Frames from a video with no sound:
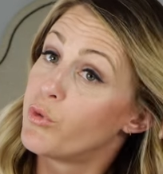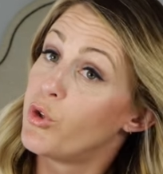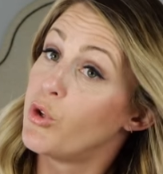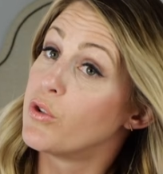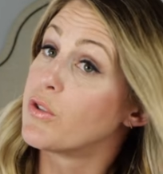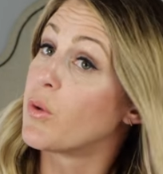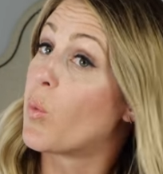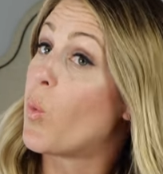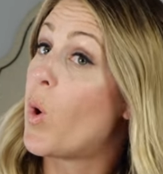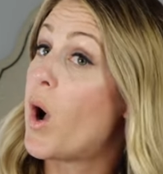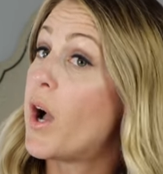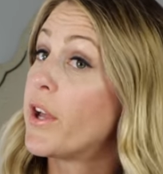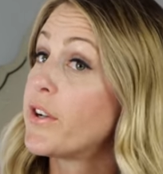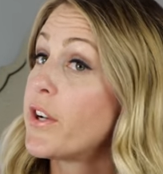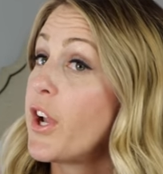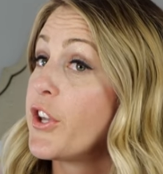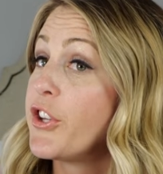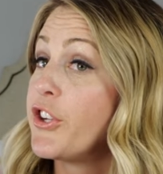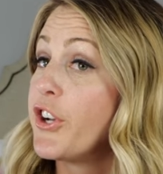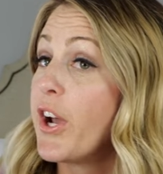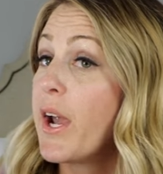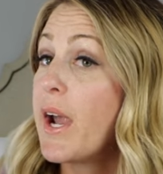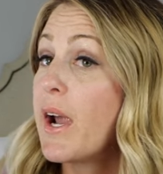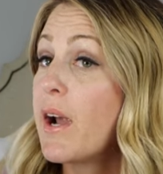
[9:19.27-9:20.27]
use a wand
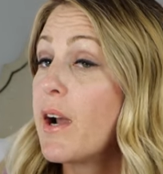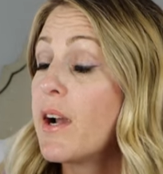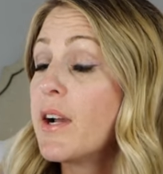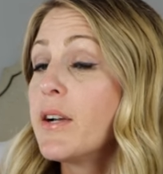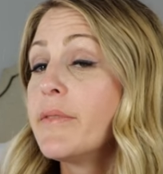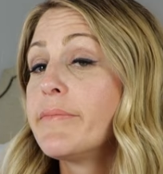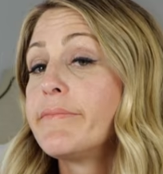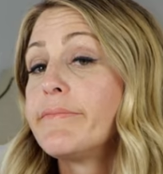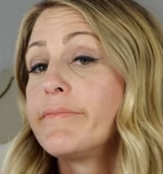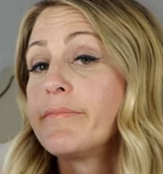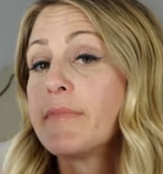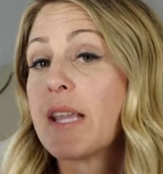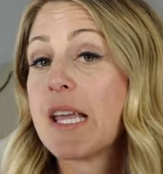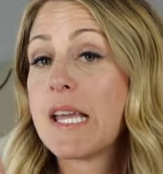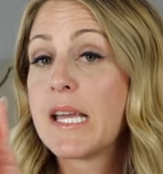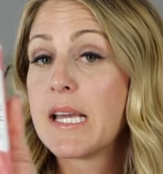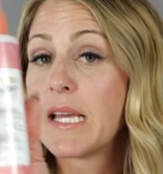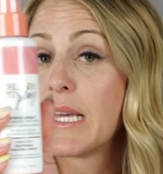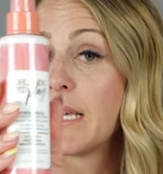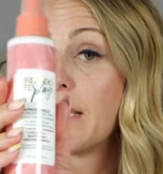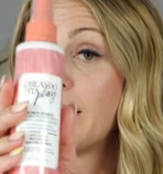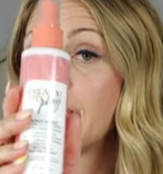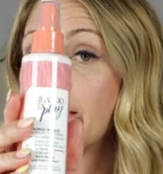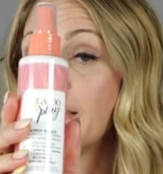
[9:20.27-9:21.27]
on your hair.
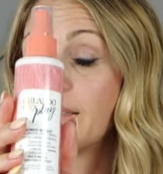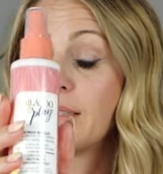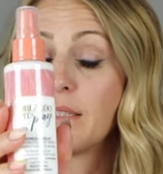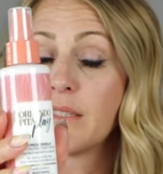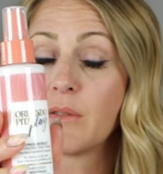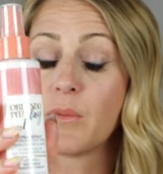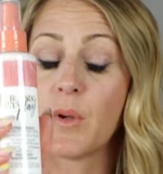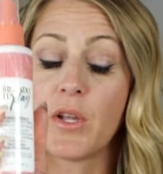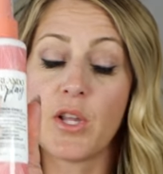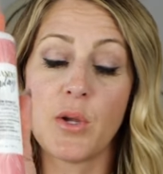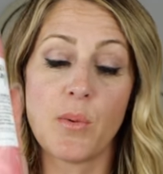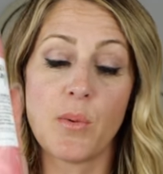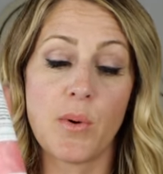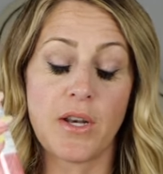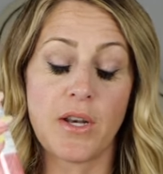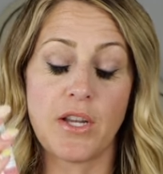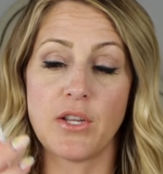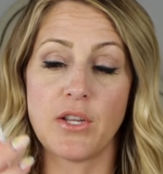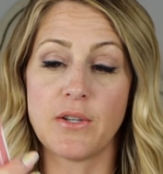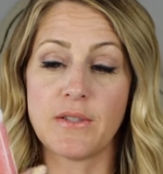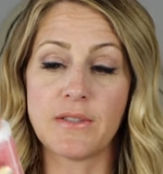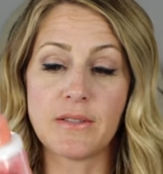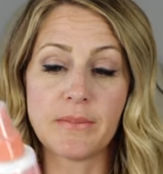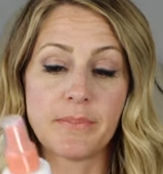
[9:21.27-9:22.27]
This is what you wanna
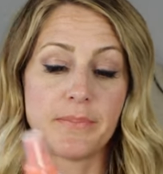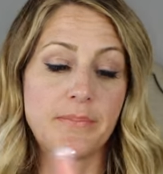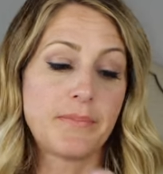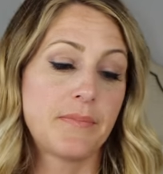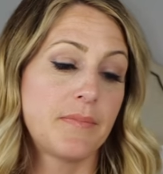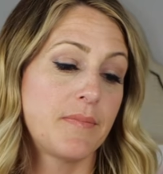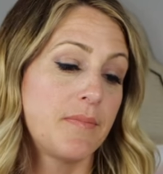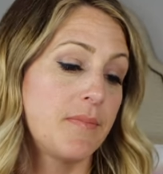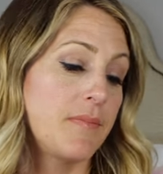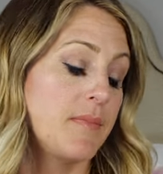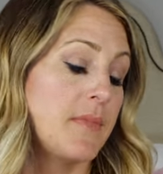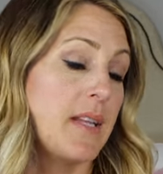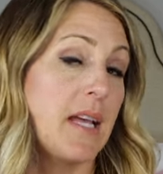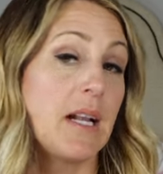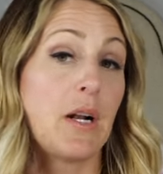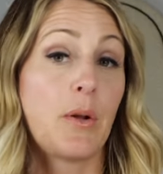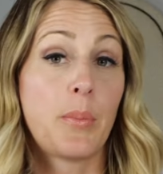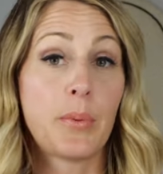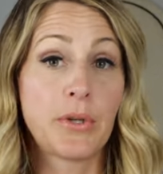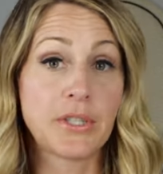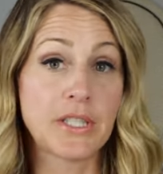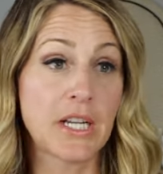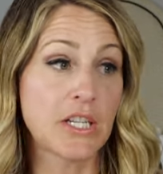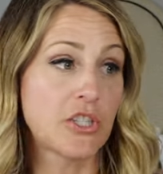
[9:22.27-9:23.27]
use. It'll
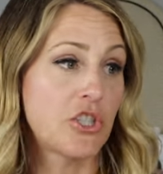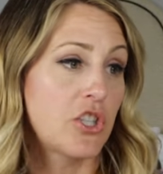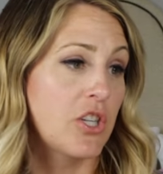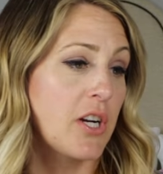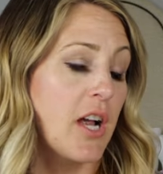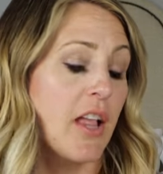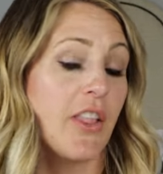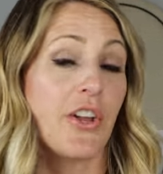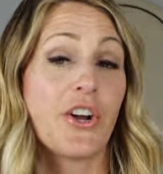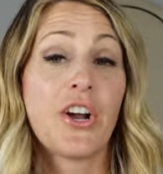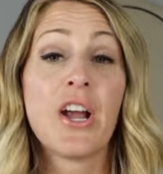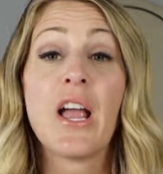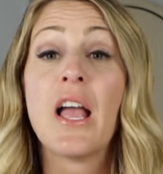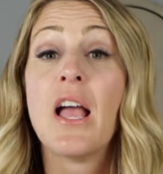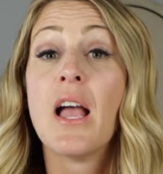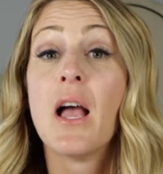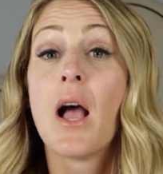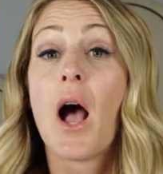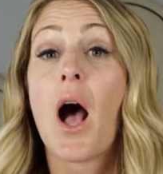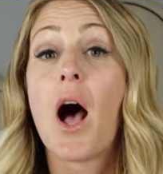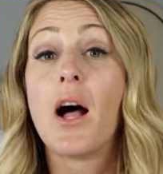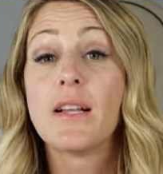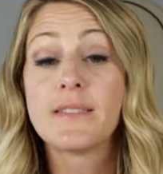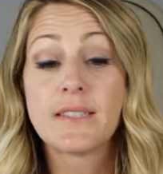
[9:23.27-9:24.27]
protect your color.
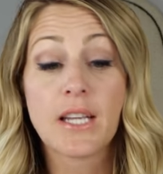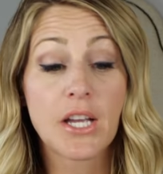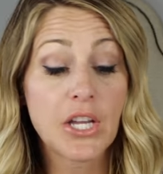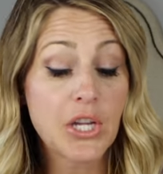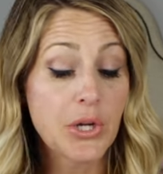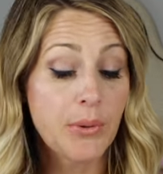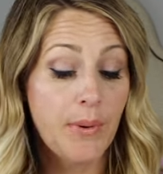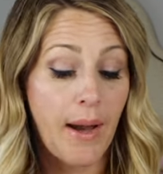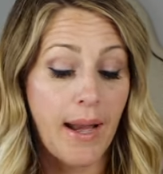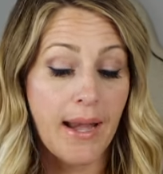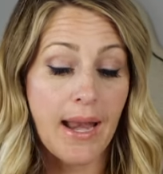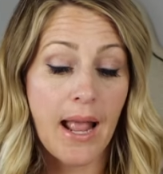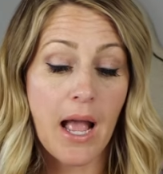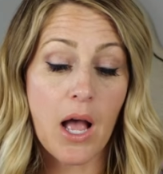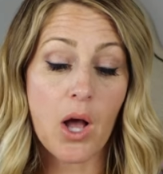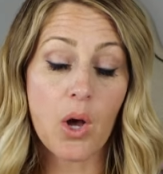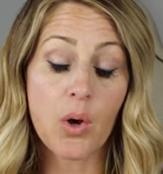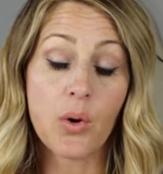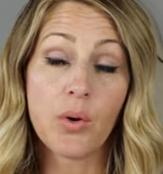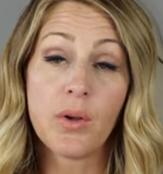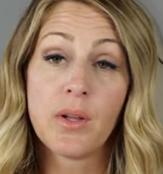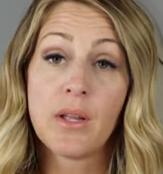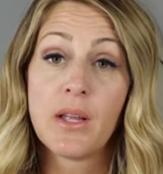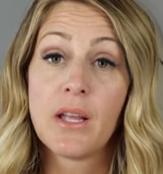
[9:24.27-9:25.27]
I'll tell you right
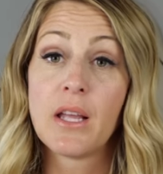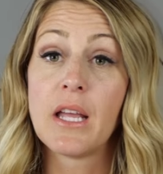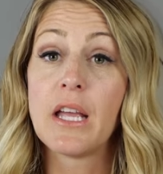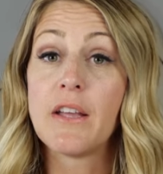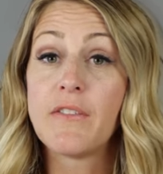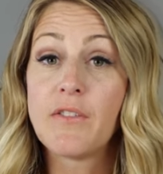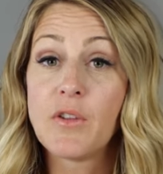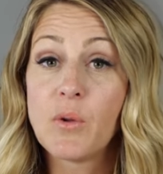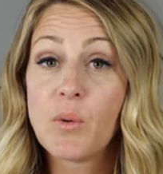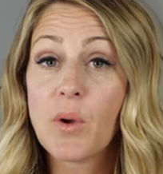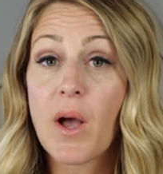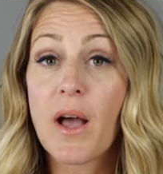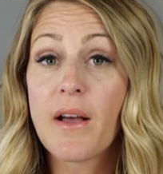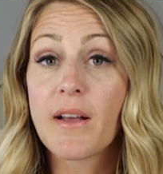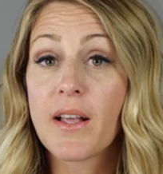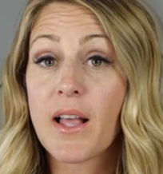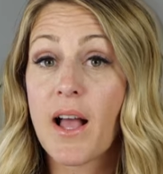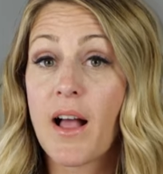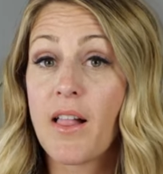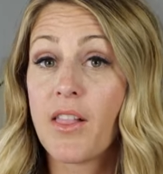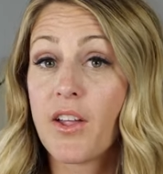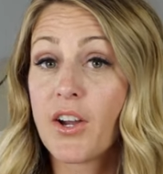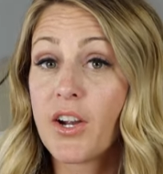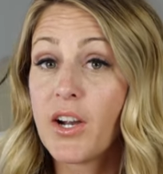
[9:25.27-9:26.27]
now, if you got
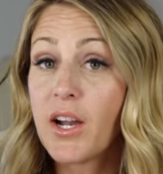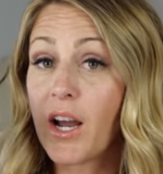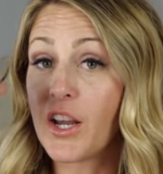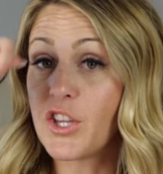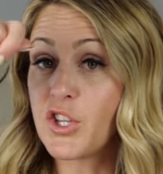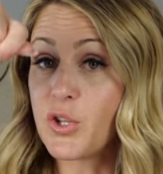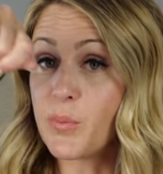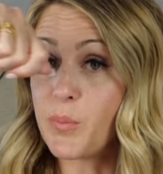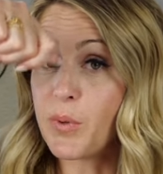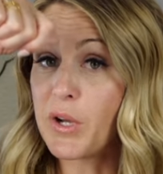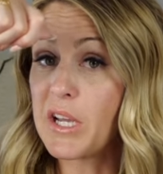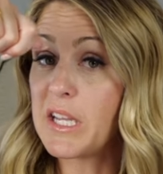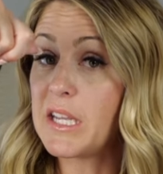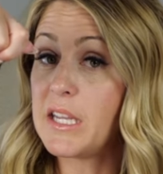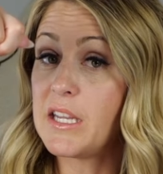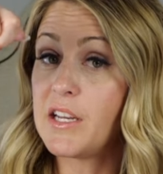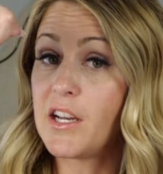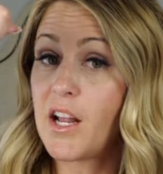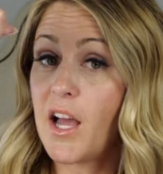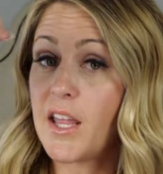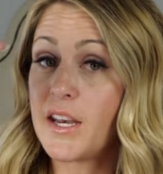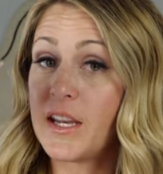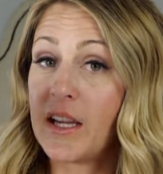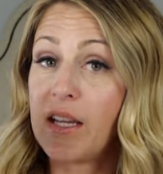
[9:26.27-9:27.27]
color and you put
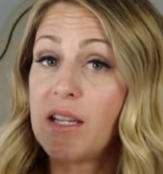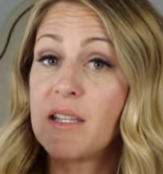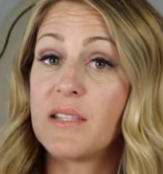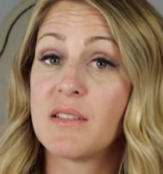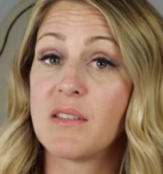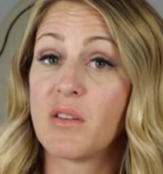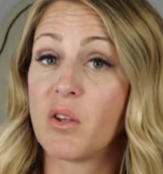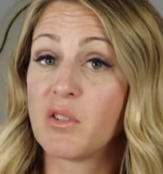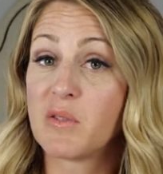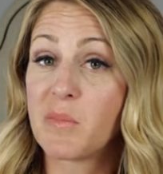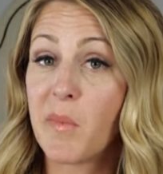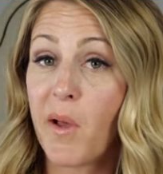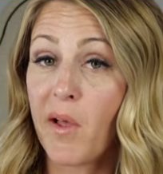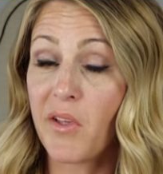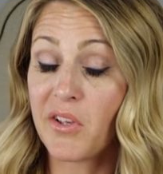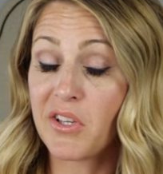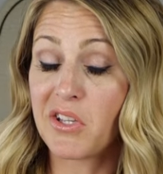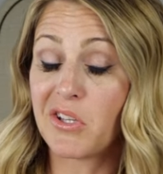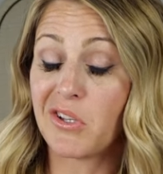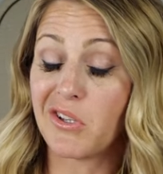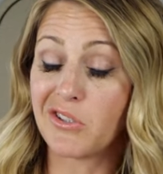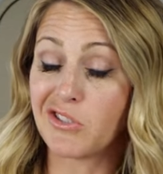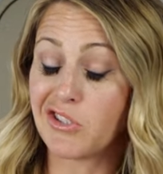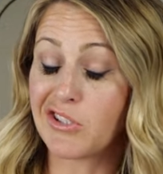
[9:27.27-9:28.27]
heat on it, those
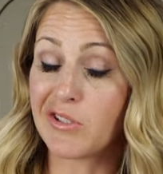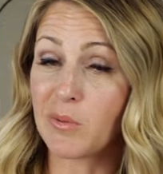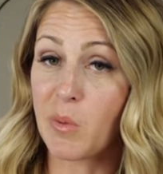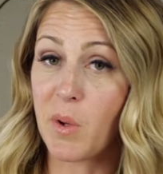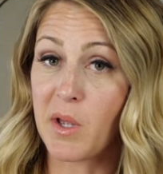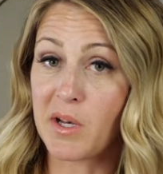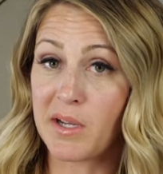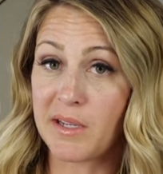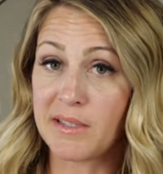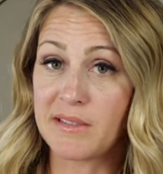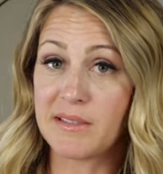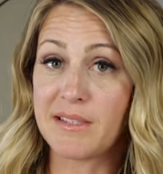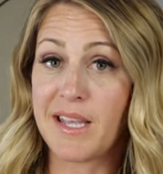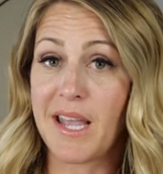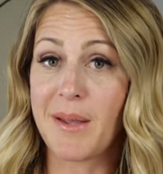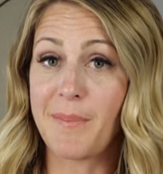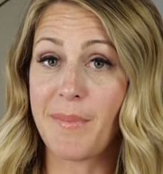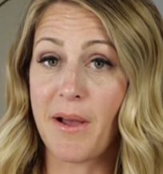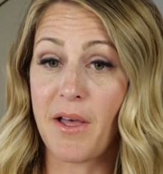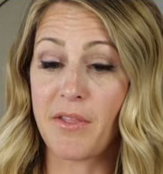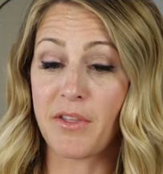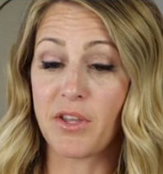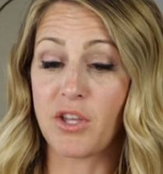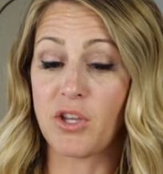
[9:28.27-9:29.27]
molecules just wanna
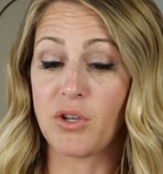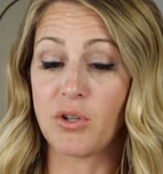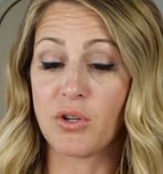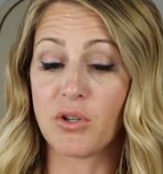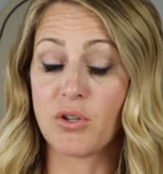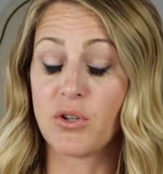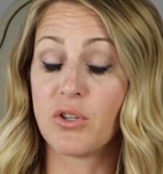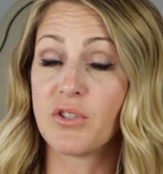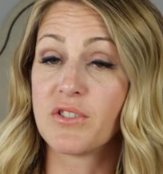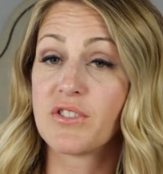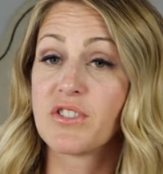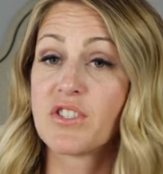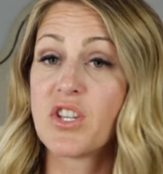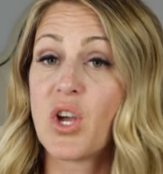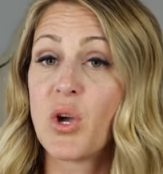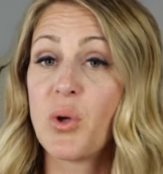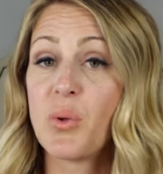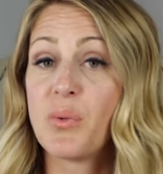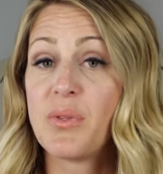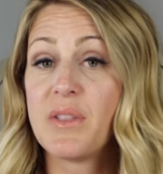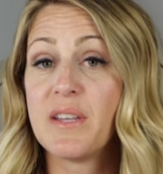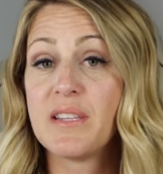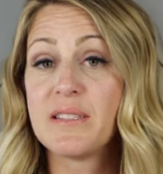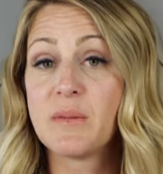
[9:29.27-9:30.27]
escape out the cuticles.
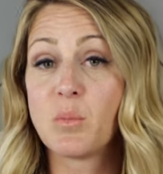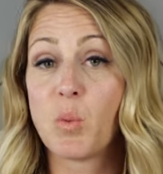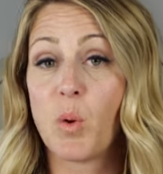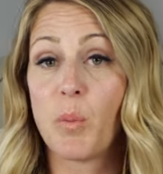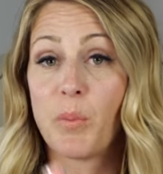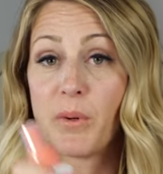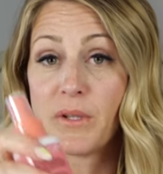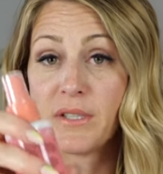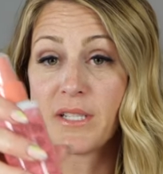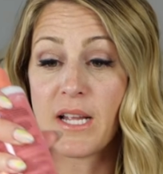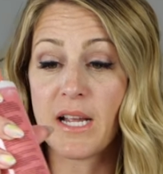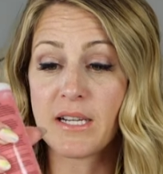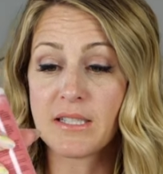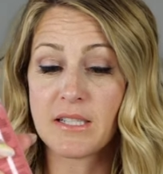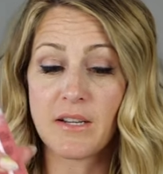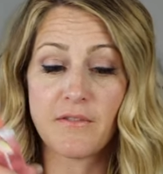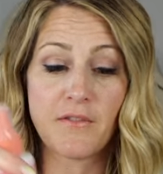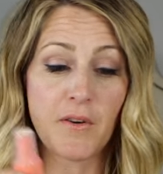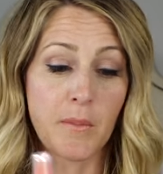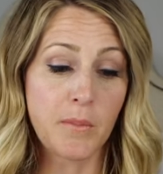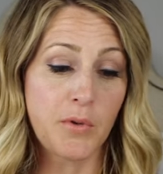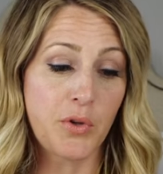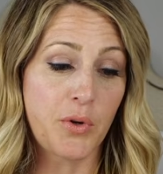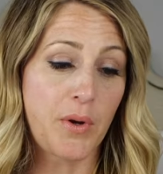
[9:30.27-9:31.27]
So this will protect
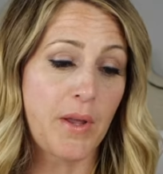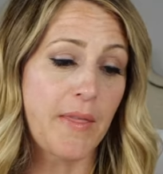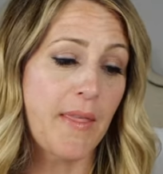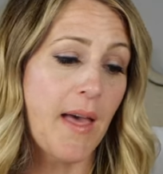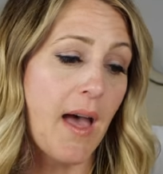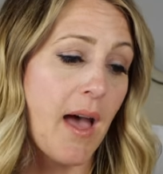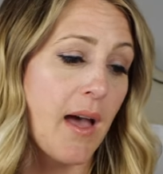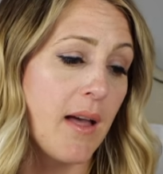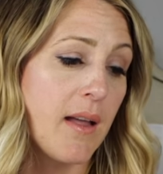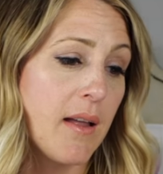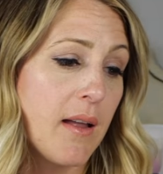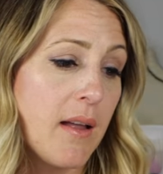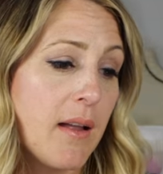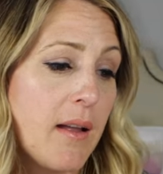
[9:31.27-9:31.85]
it from doing that.